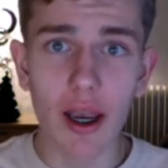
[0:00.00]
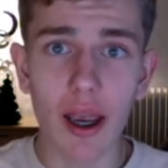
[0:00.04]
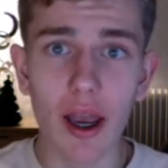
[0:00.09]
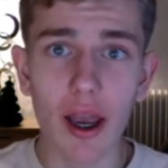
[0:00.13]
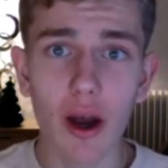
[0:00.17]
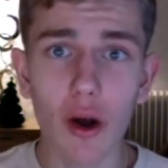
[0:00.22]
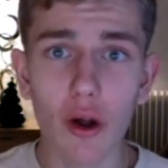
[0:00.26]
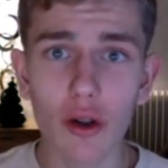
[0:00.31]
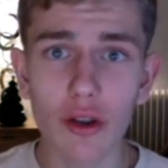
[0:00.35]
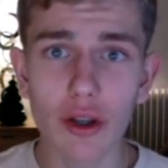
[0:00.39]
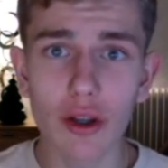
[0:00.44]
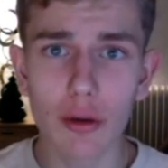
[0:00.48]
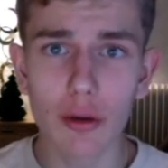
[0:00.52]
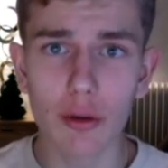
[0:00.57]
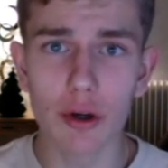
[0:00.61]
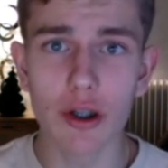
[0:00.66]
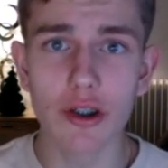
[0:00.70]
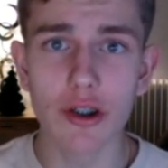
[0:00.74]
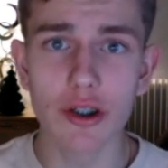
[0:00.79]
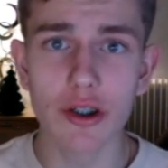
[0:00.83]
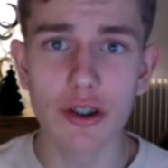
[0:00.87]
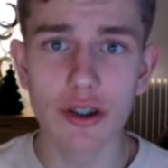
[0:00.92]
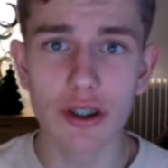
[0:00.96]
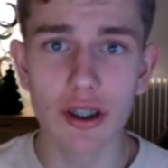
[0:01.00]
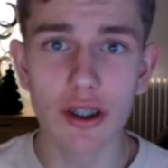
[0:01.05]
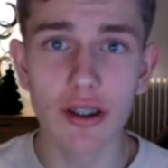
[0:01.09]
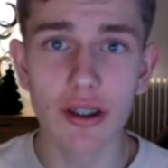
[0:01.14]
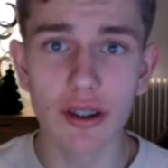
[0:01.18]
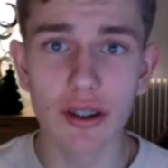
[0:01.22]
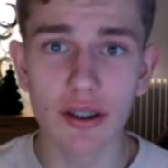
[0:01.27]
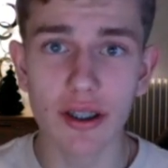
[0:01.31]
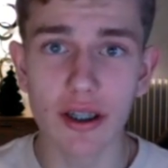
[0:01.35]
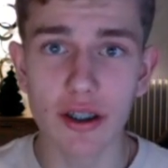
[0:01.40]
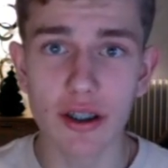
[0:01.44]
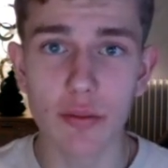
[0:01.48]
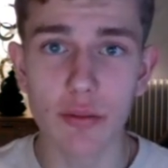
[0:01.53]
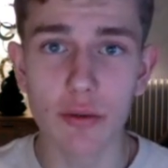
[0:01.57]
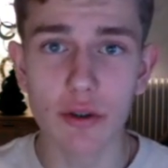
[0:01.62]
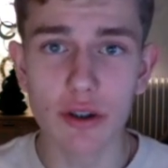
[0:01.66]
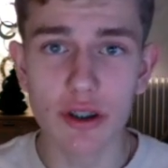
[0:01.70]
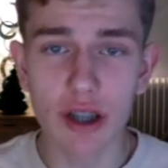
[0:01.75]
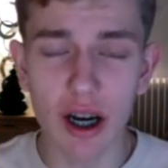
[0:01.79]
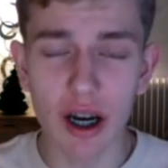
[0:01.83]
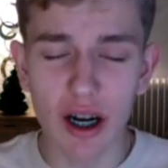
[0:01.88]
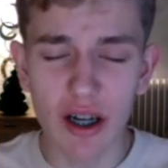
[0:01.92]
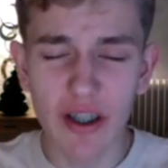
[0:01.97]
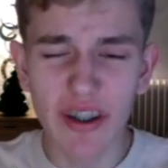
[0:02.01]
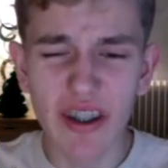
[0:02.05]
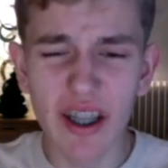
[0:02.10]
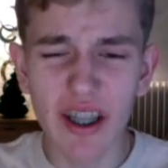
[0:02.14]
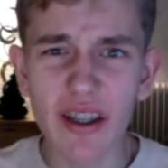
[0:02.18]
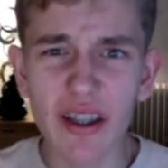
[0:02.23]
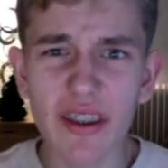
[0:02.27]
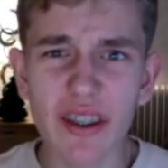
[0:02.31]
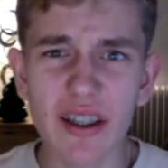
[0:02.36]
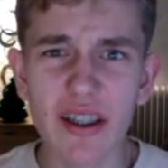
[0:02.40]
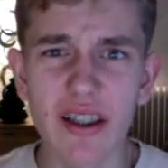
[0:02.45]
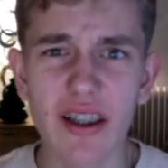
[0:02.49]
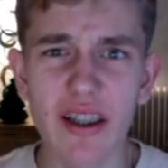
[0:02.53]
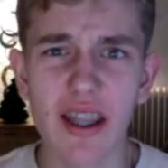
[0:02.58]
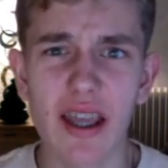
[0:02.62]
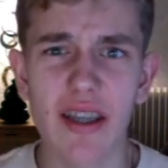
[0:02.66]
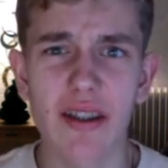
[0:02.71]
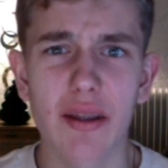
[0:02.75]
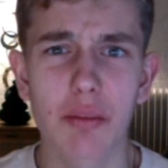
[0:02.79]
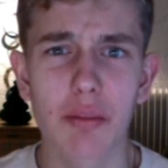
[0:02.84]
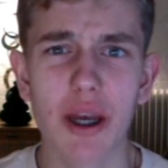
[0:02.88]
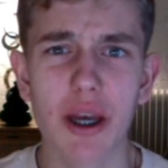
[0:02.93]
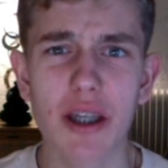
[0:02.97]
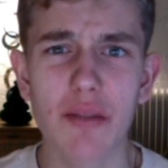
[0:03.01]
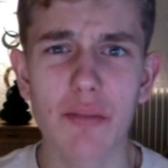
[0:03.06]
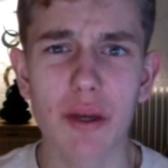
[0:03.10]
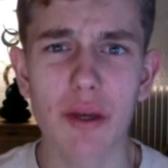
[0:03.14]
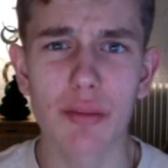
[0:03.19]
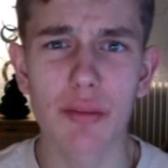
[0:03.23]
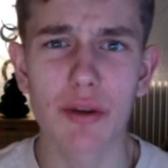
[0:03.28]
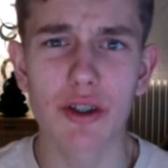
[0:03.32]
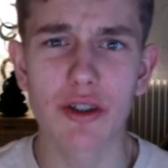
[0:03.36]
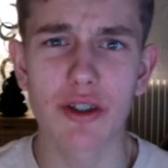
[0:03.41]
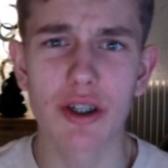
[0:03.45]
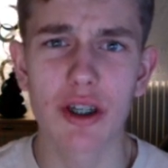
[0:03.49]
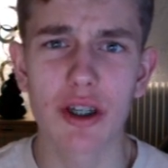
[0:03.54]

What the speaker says: All the questions in the textbooks are nothing like the past papers.